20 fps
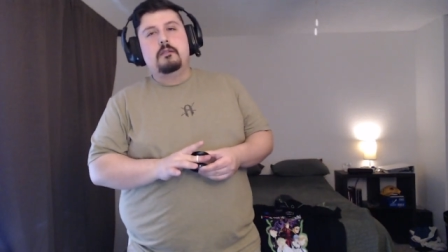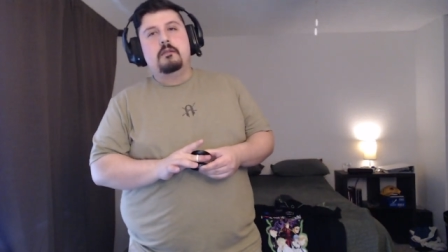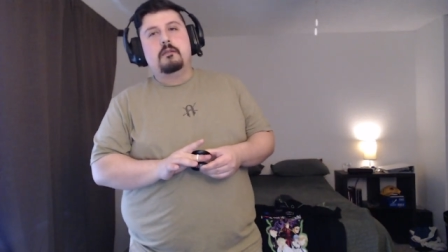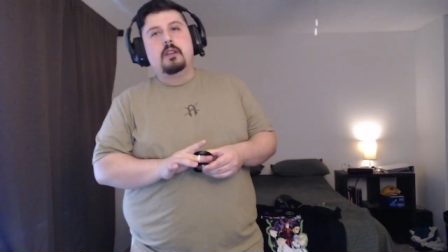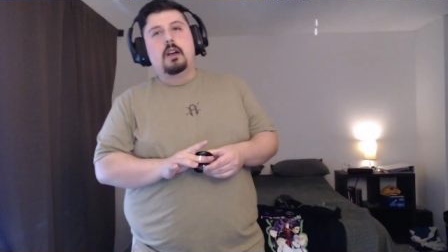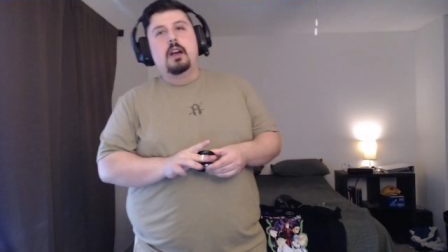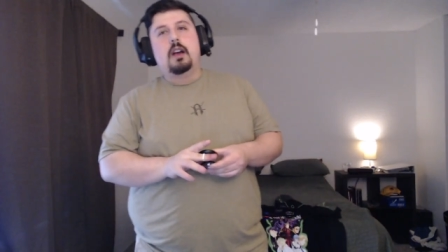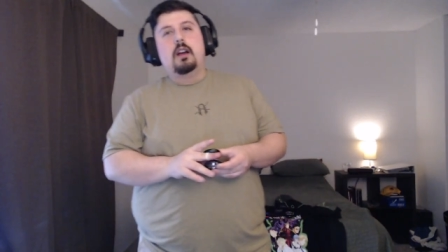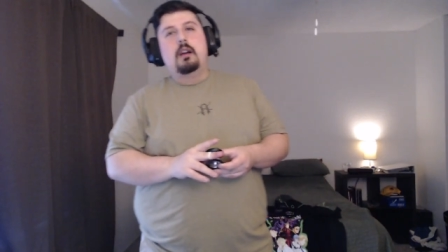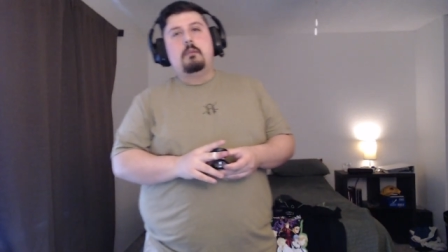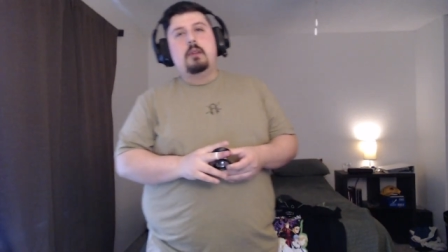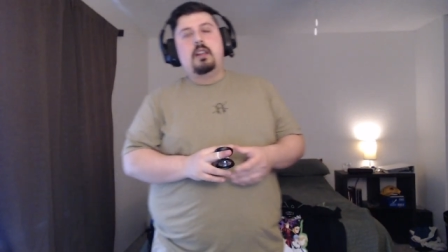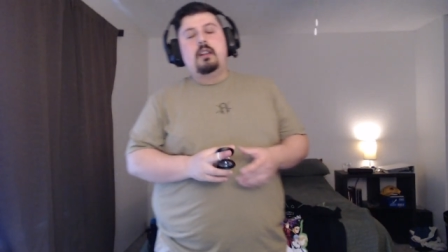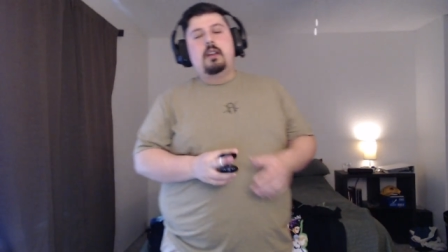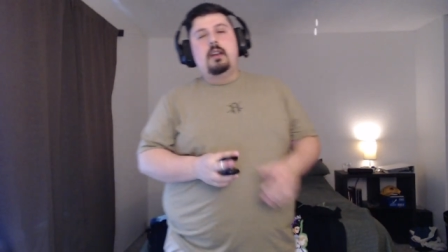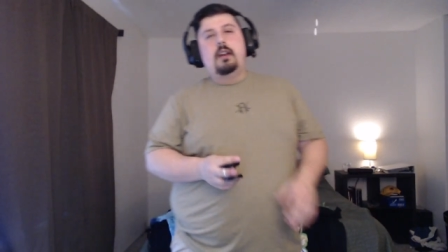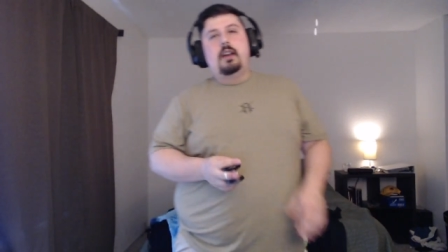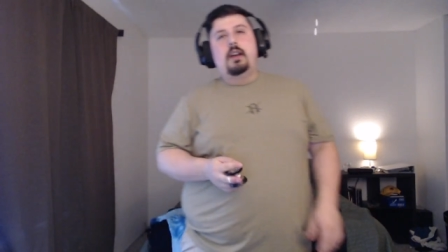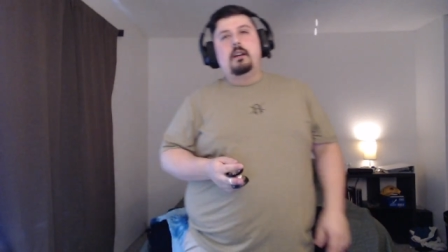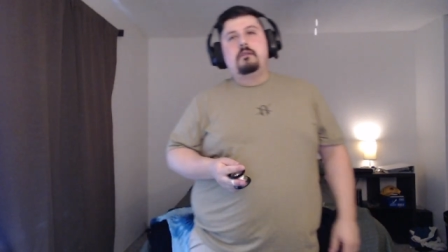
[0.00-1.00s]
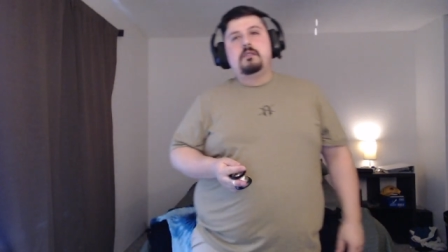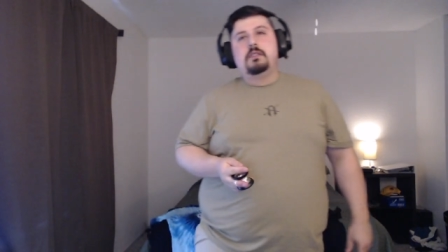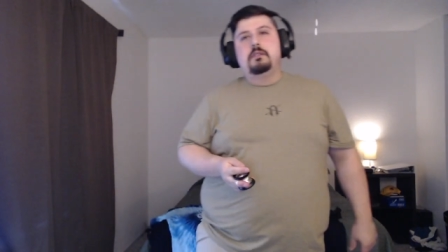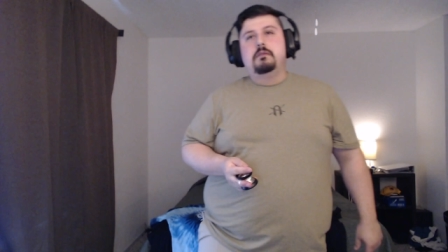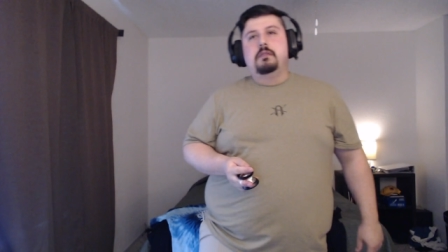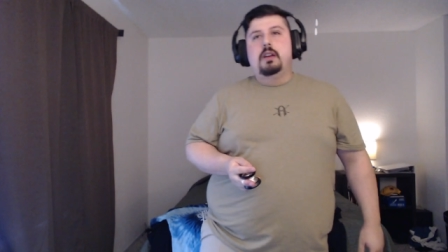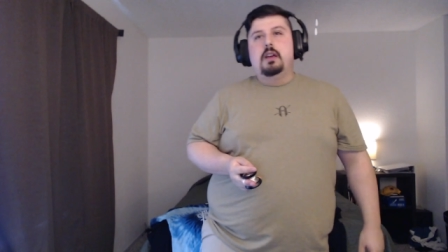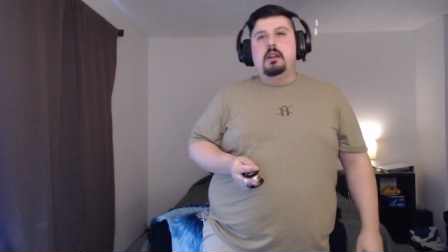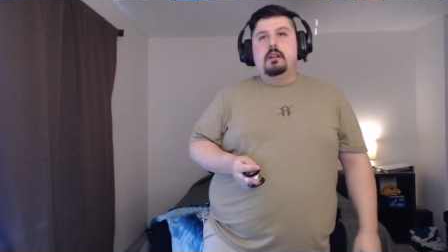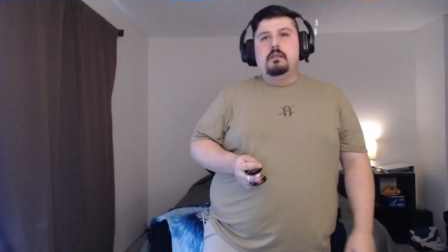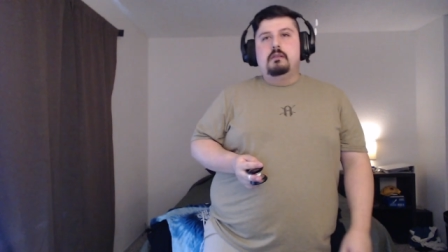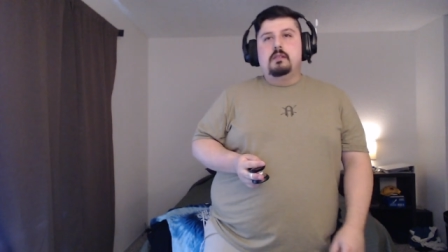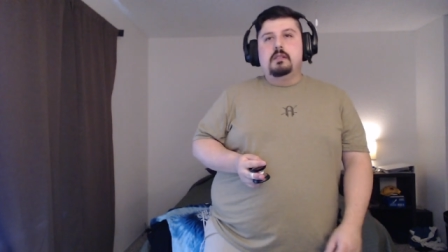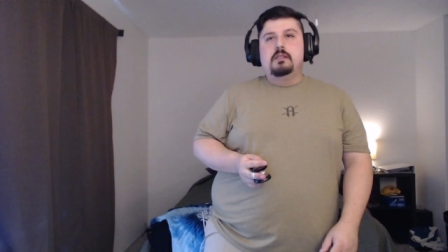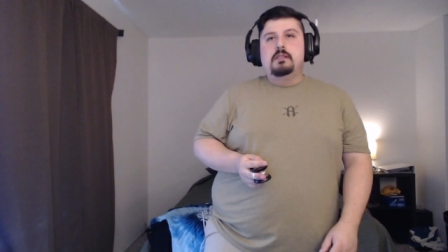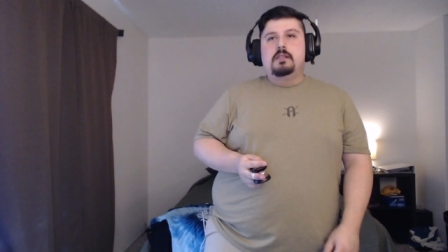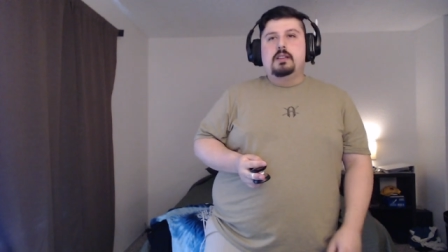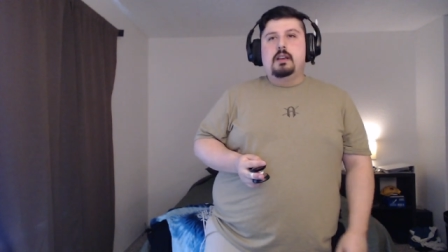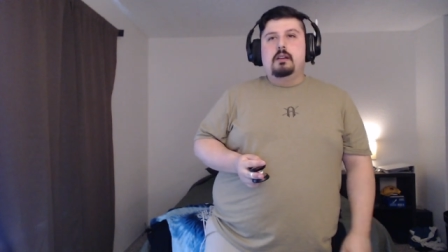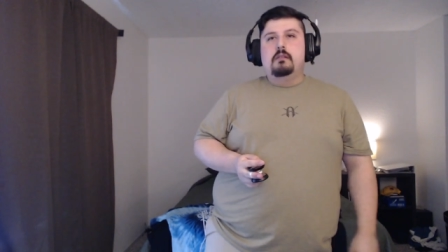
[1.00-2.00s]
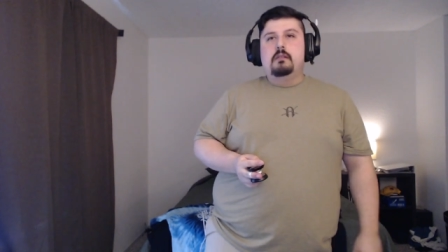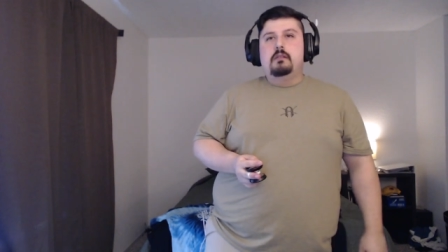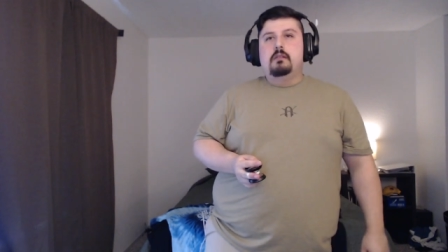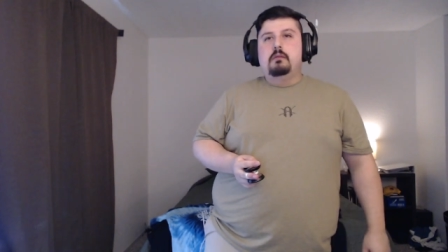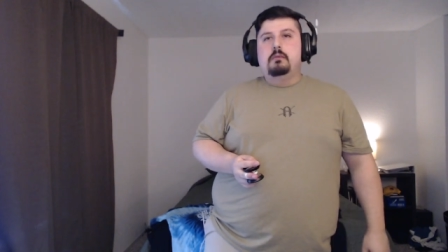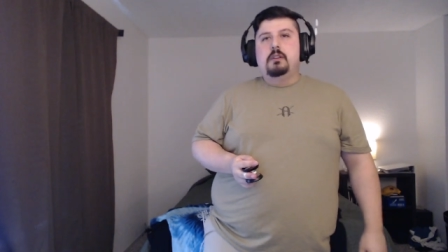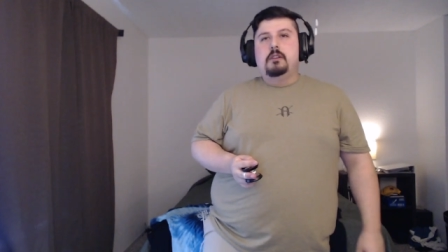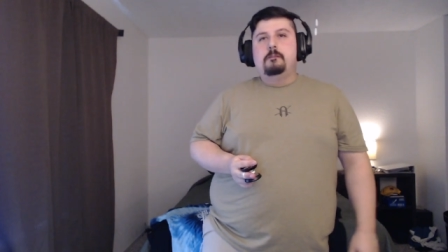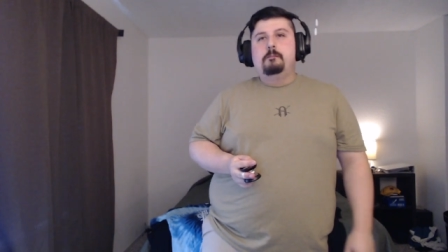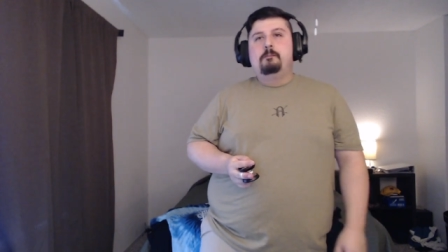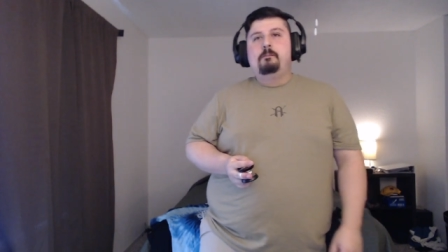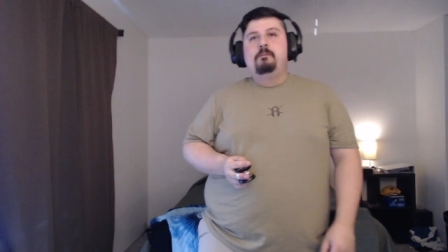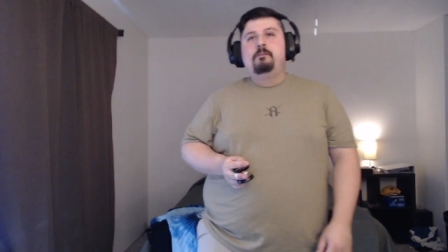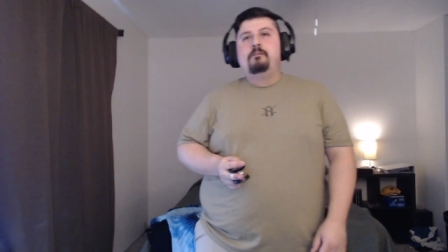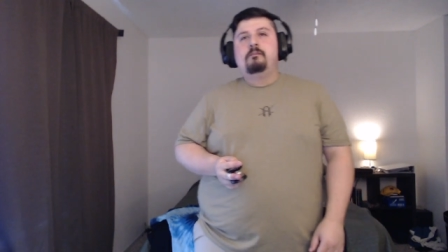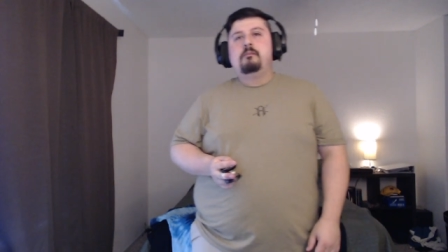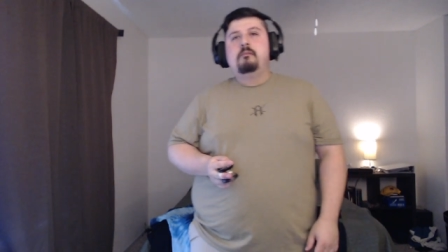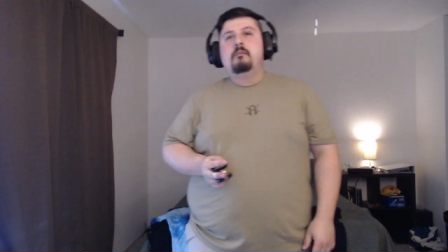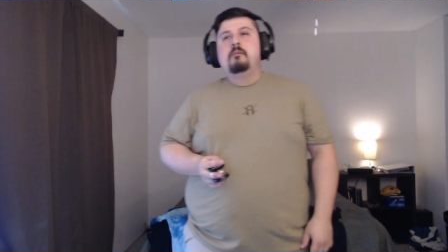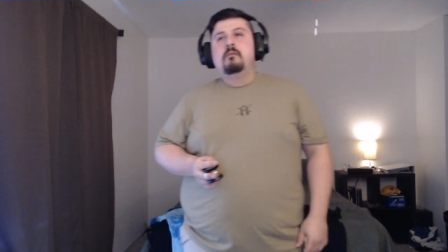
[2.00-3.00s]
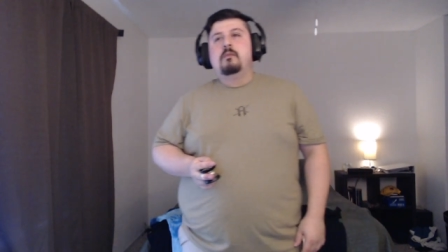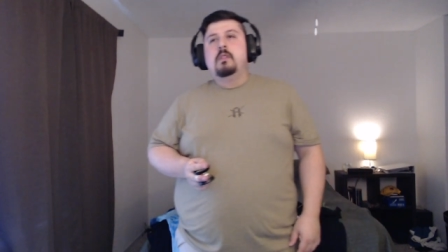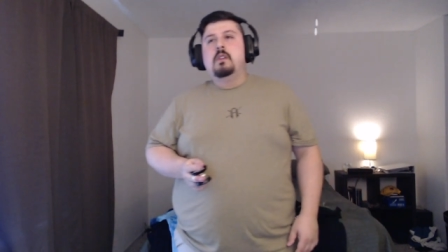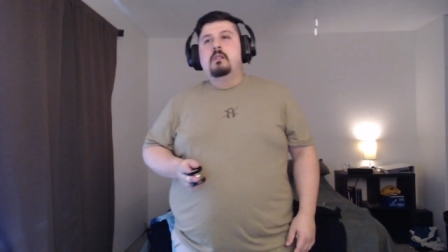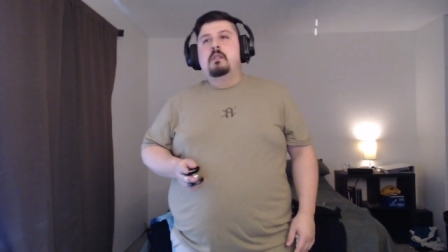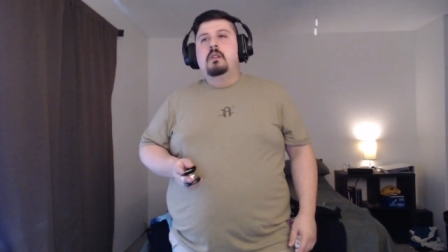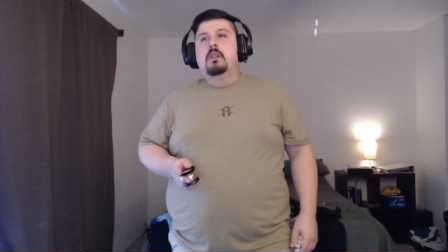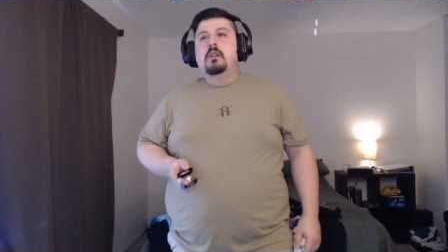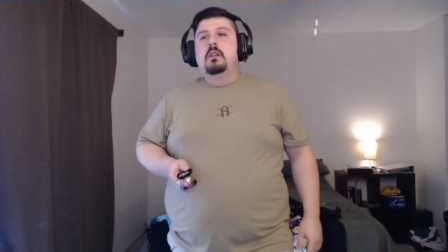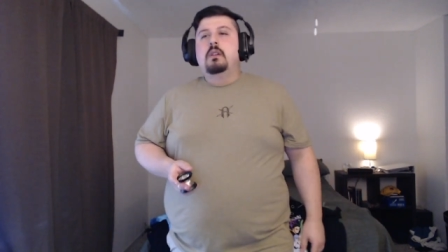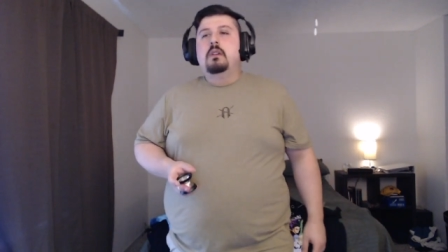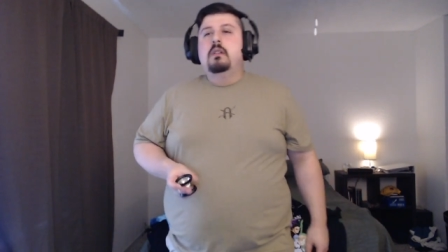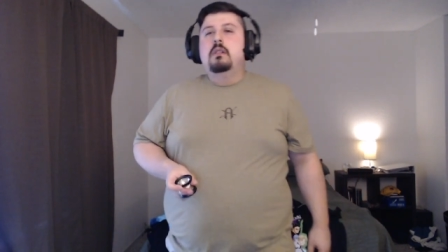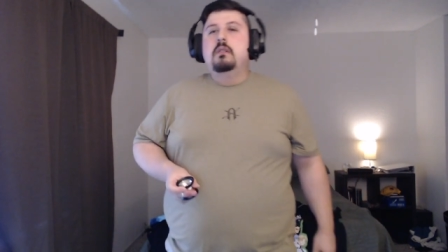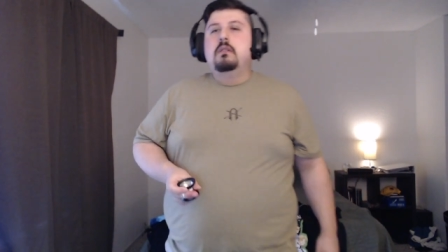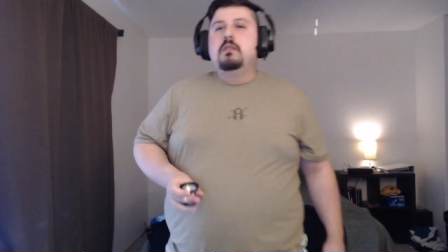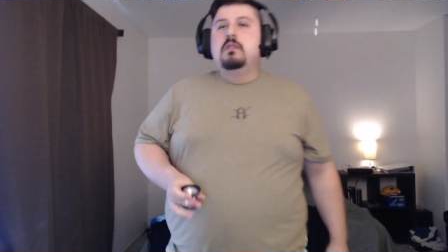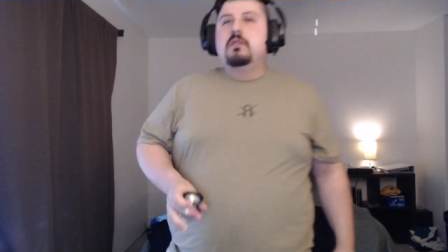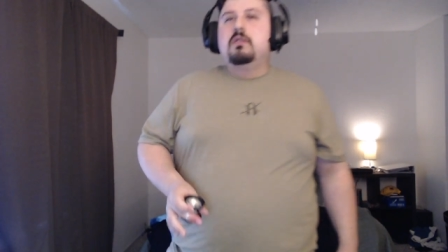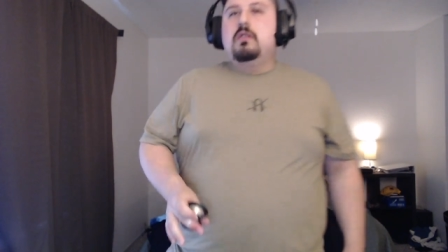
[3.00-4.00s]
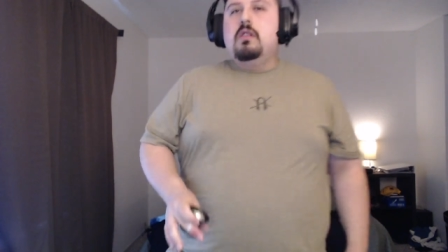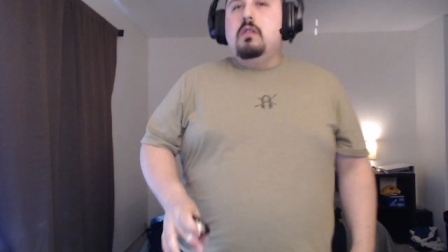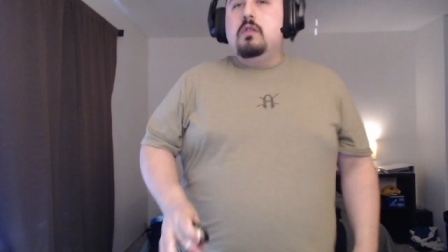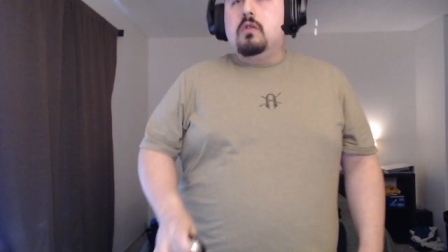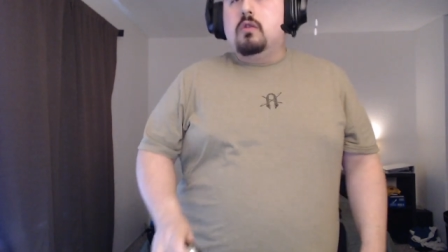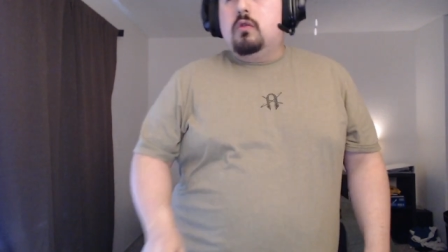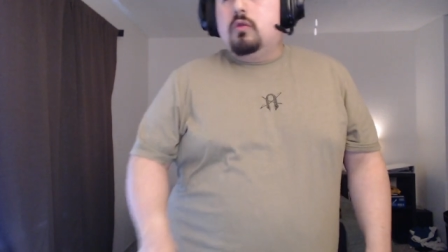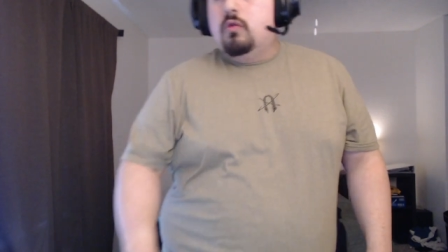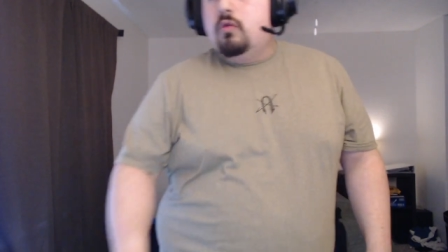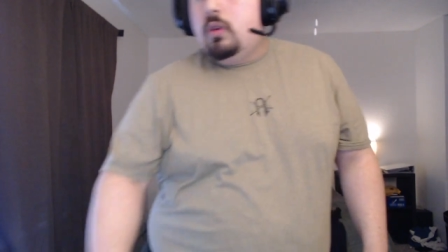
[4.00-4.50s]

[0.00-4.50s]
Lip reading: I might have to edit this down a little bit. So, let's